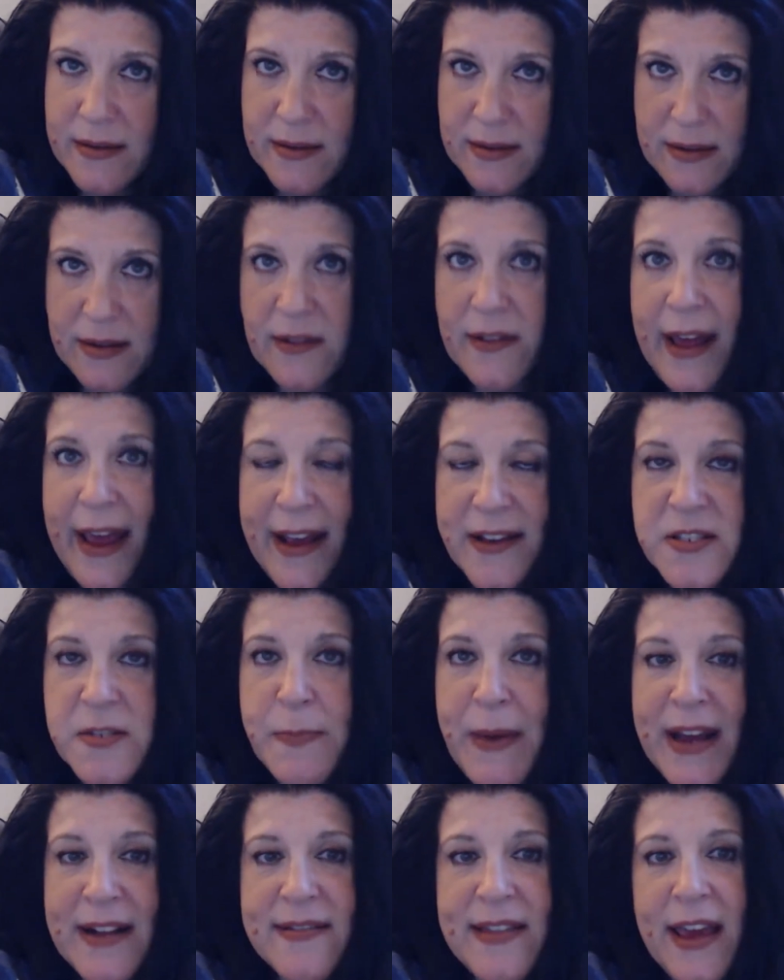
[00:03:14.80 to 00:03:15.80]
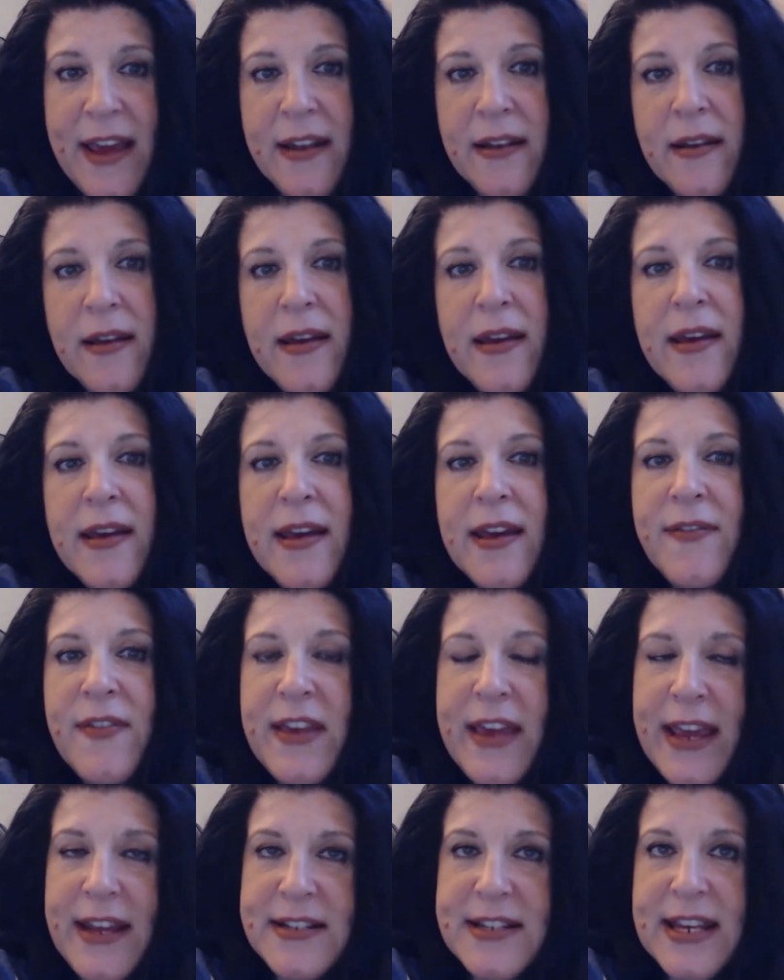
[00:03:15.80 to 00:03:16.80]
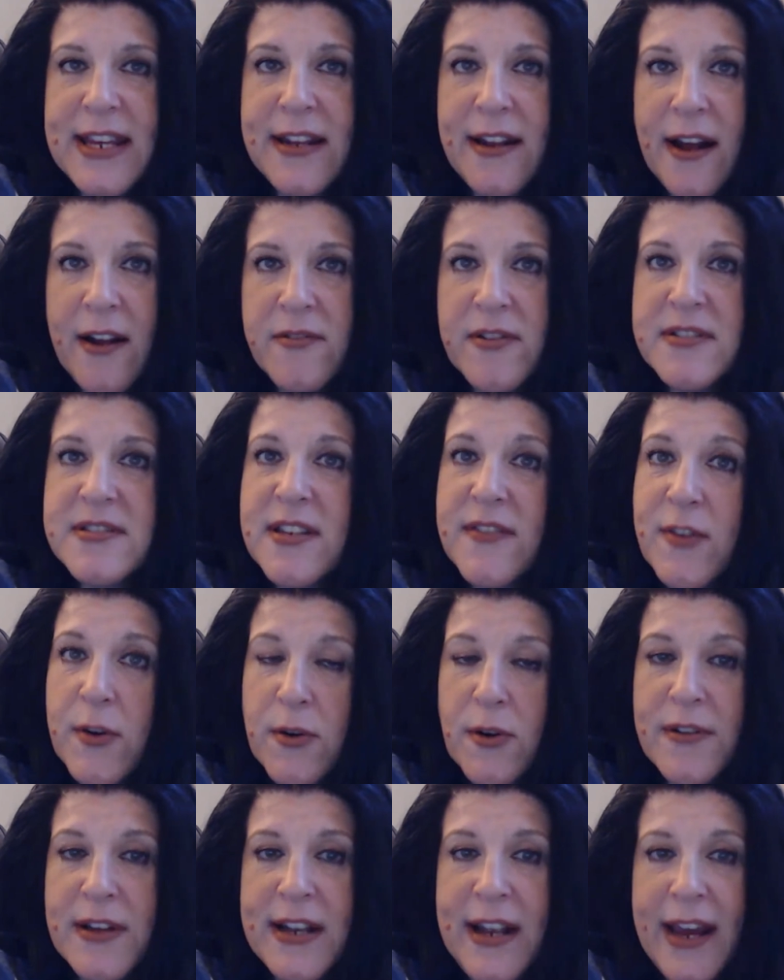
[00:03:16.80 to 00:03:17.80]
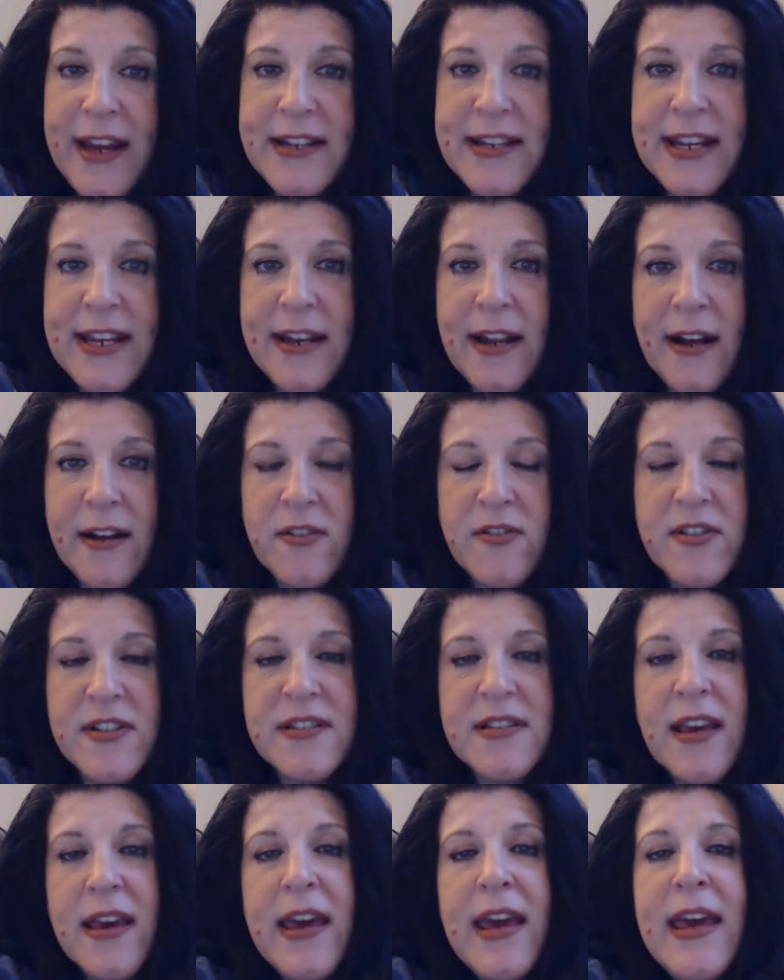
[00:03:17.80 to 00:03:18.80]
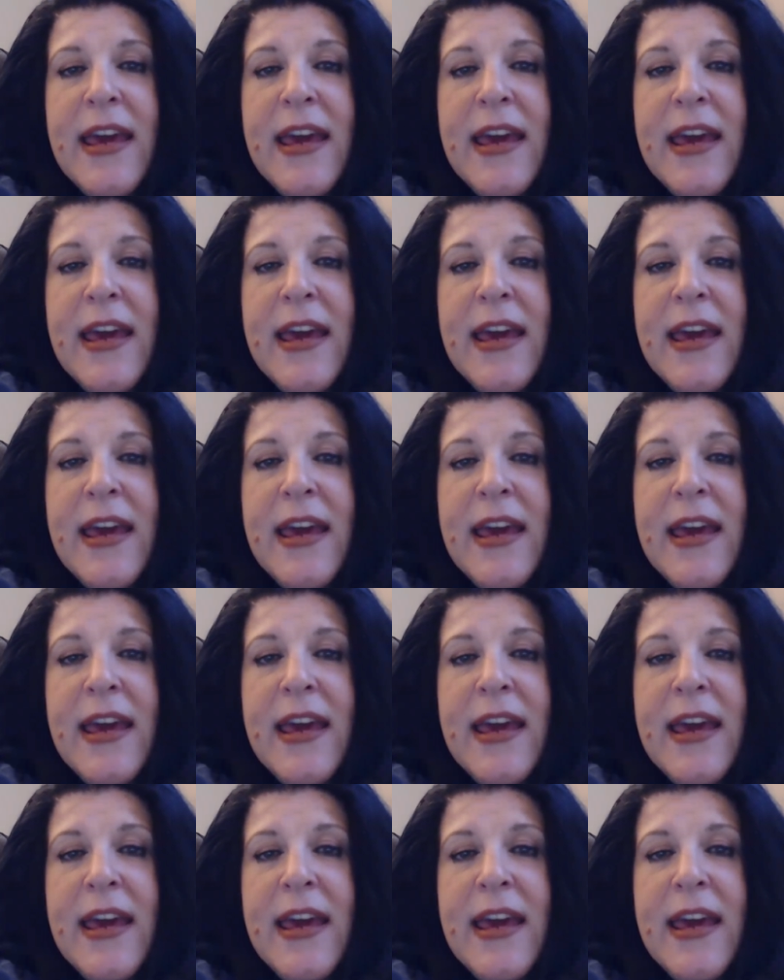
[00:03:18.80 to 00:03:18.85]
class back then in the 1800s and the early 1900s,